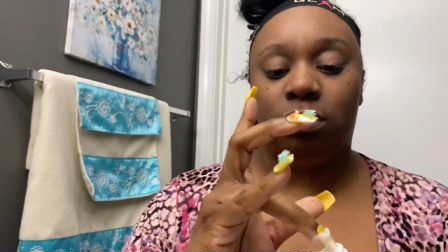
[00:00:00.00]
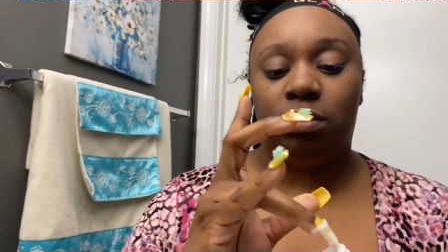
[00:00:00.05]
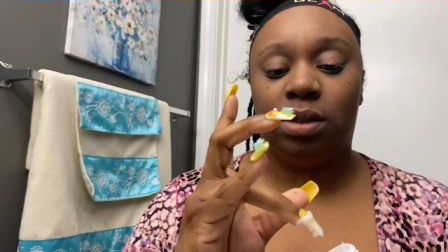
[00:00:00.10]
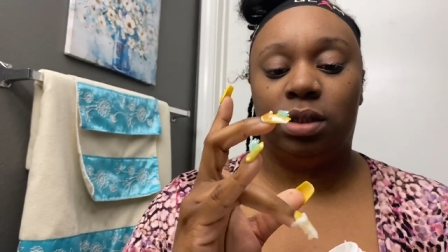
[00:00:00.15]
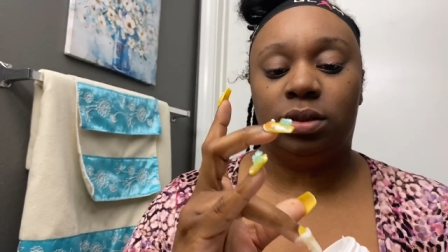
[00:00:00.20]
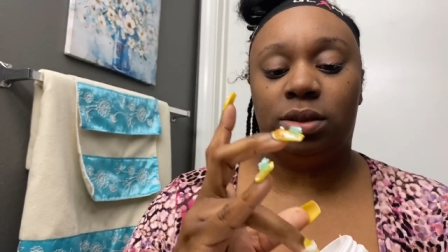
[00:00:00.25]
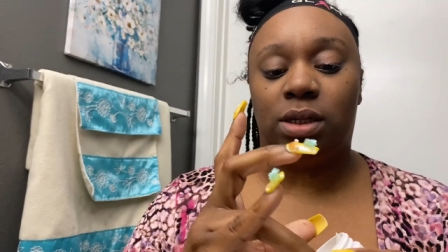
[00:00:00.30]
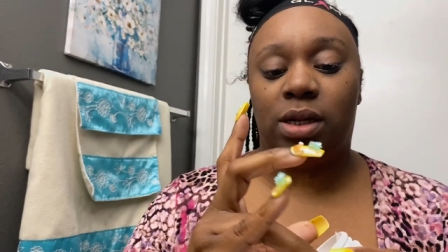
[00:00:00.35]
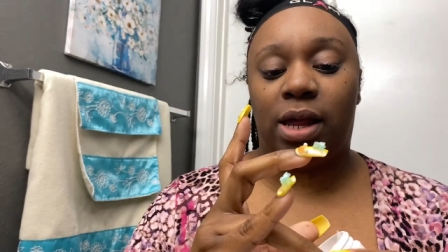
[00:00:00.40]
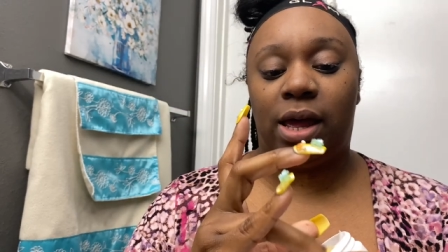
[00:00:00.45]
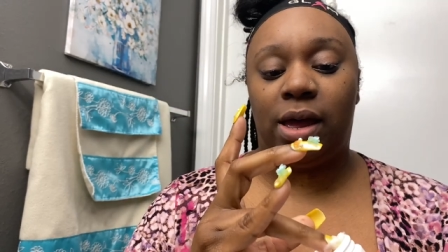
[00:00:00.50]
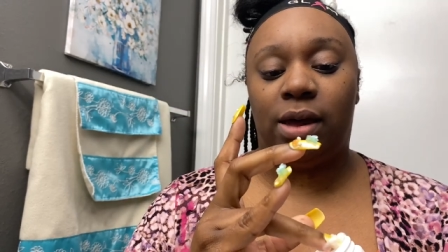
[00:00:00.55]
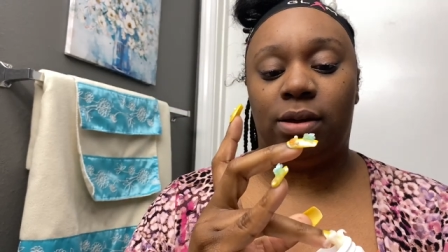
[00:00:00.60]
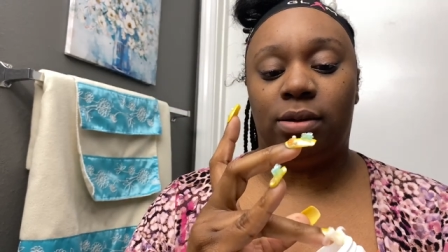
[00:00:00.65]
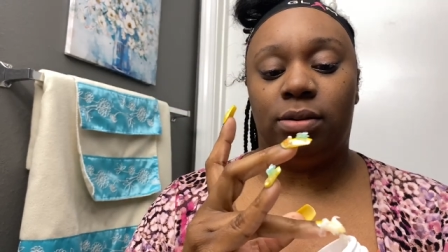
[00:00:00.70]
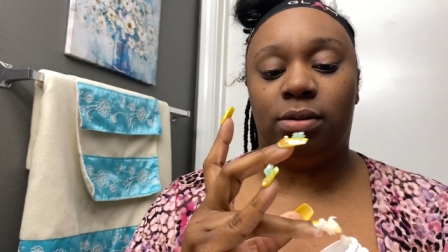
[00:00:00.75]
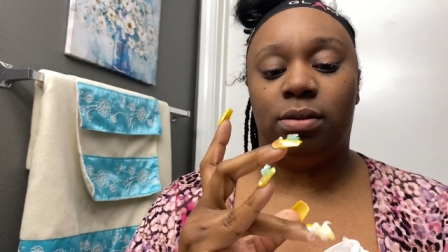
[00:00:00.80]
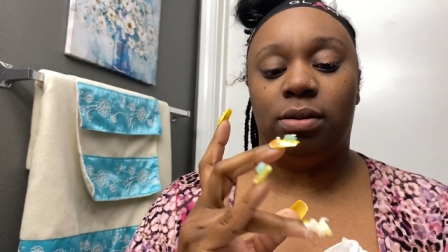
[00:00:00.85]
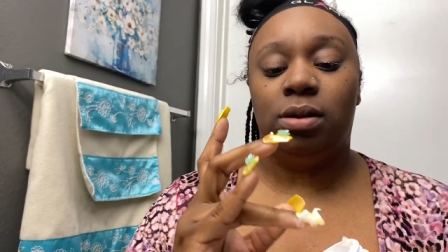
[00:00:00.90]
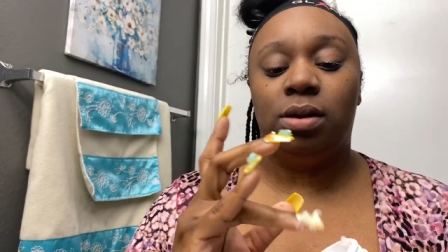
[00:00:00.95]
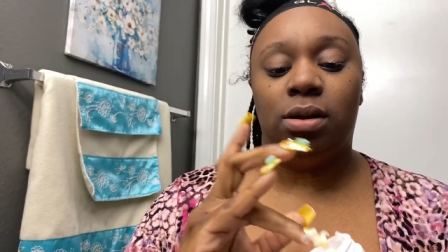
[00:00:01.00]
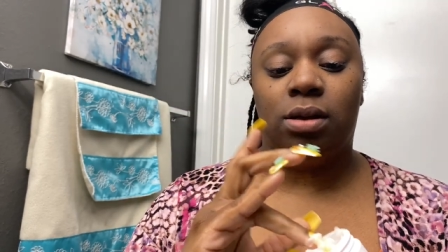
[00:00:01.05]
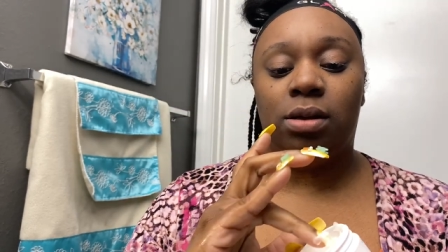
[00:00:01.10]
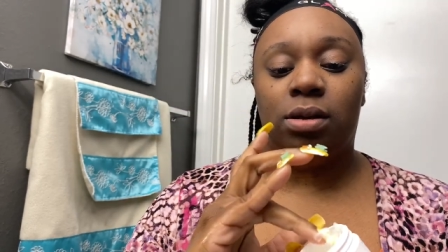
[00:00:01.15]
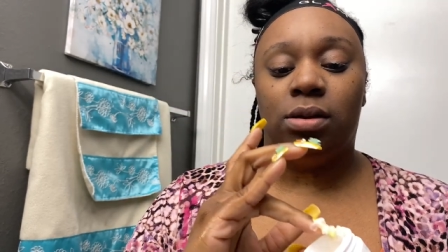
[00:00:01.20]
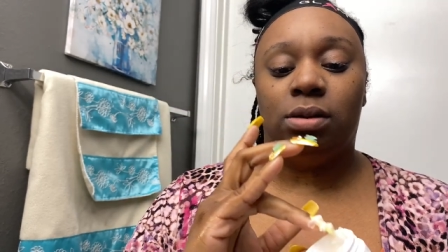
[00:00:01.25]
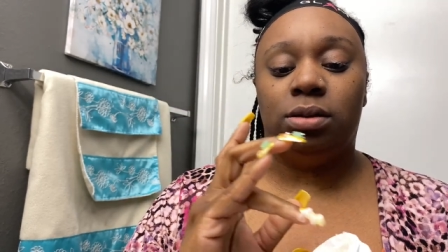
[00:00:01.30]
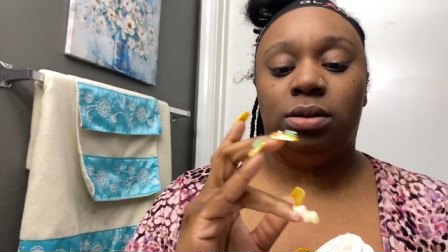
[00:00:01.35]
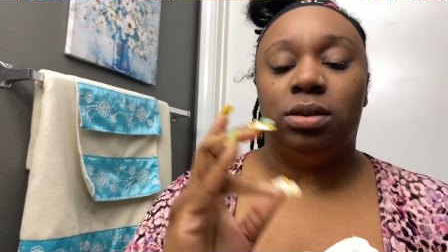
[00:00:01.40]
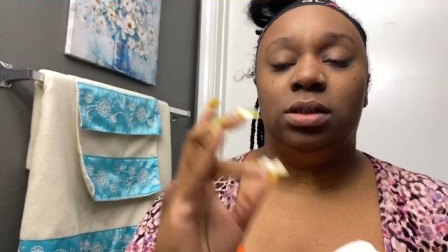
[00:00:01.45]
that's a lot.
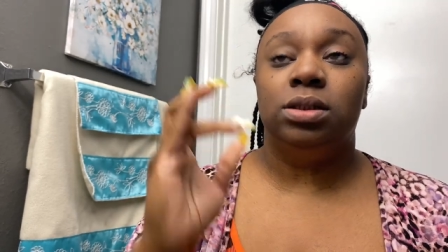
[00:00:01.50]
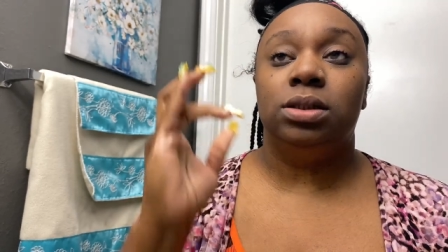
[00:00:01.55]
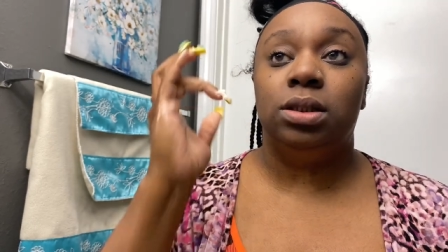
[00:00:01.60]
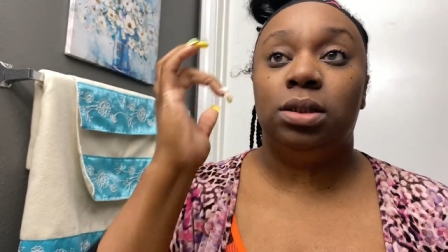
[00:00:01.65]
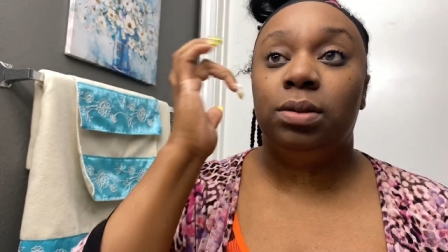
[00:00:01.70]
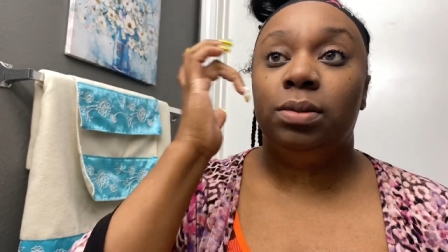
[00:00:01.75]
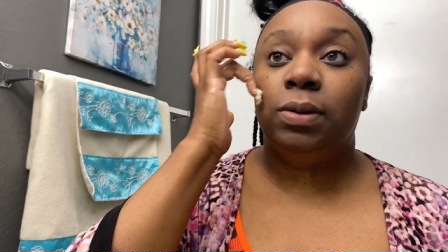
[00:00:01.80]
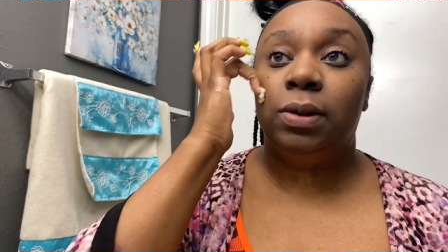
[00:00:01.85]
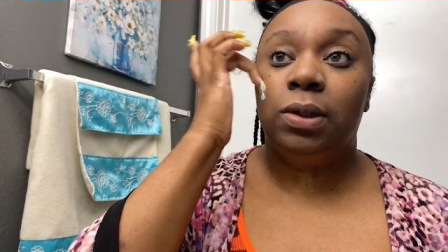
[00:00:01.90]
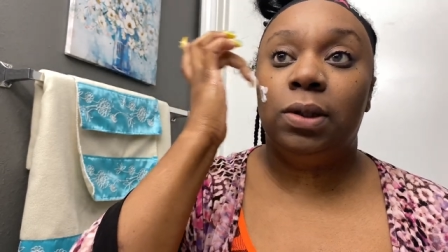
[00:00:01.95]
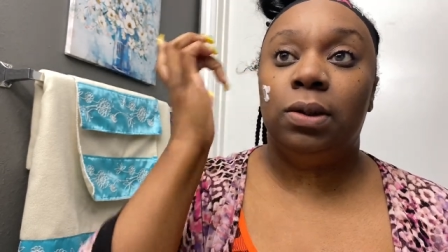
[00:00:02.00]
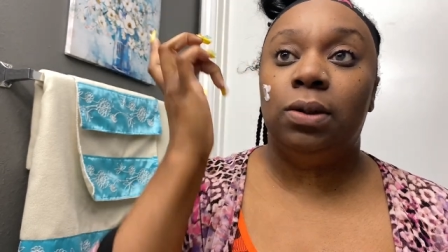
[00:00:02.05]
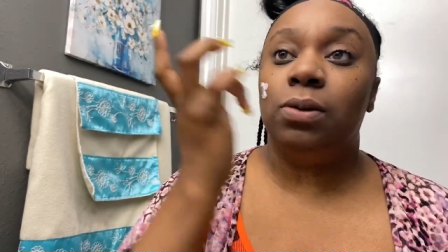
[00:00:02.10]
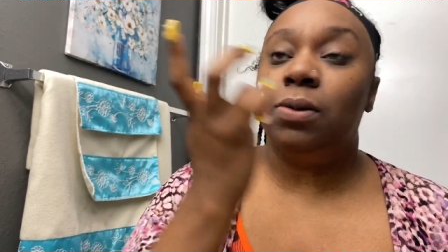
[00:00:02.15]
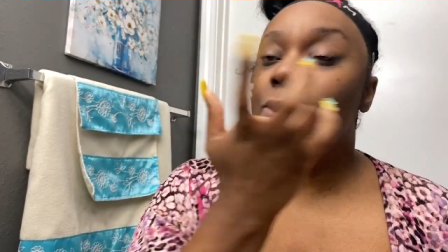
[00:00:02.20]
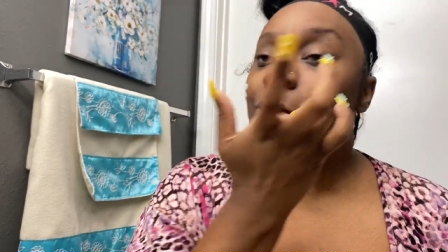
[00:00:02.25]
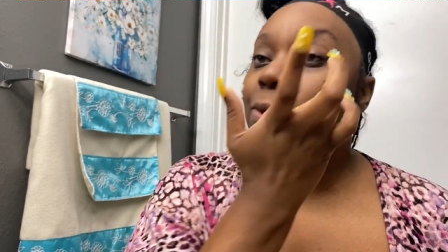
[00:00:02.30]
Just a little bit.